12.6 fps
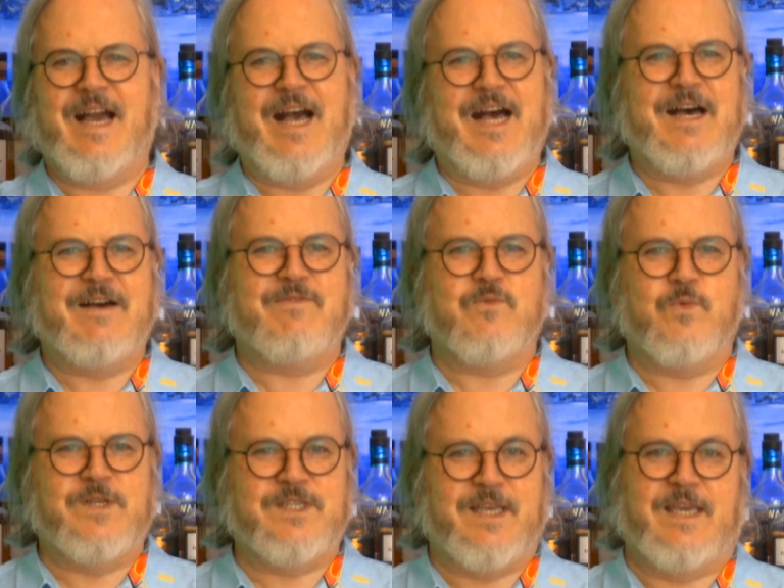half
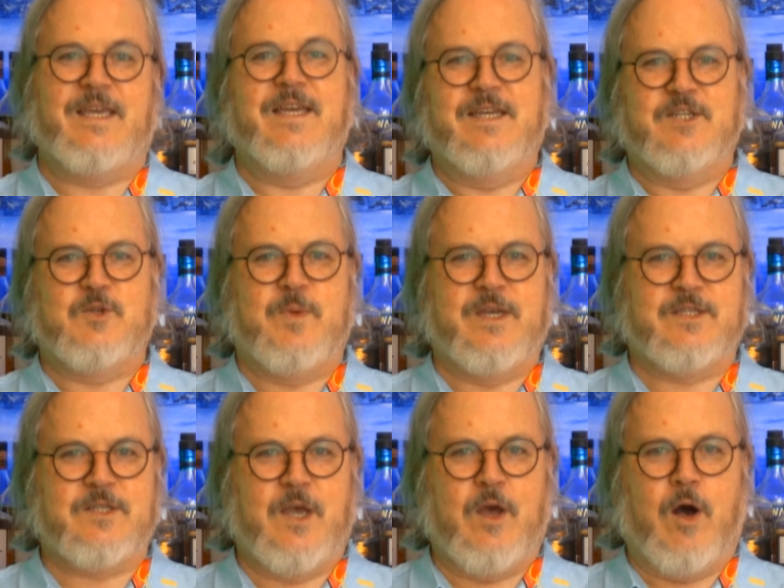whiskey to be
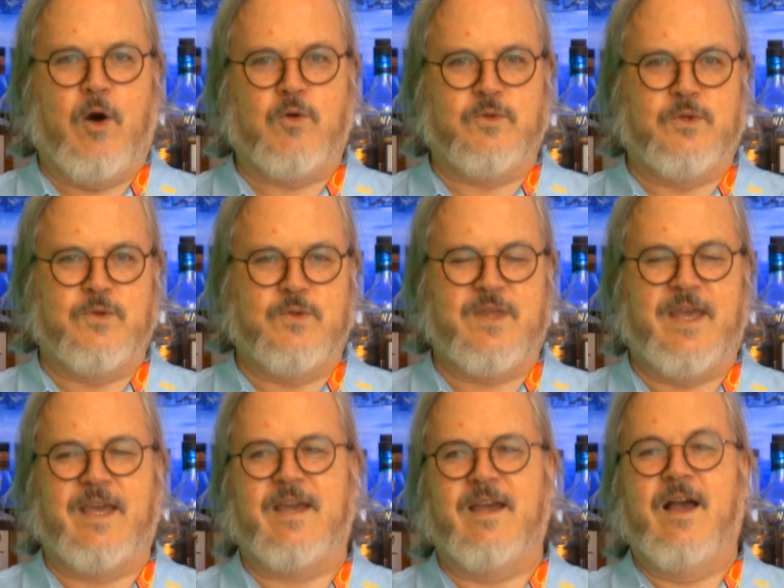its whole new
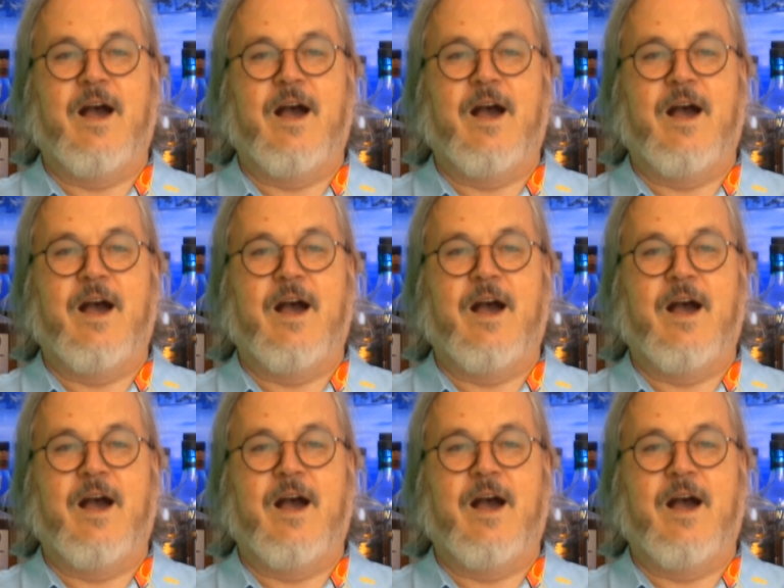thing.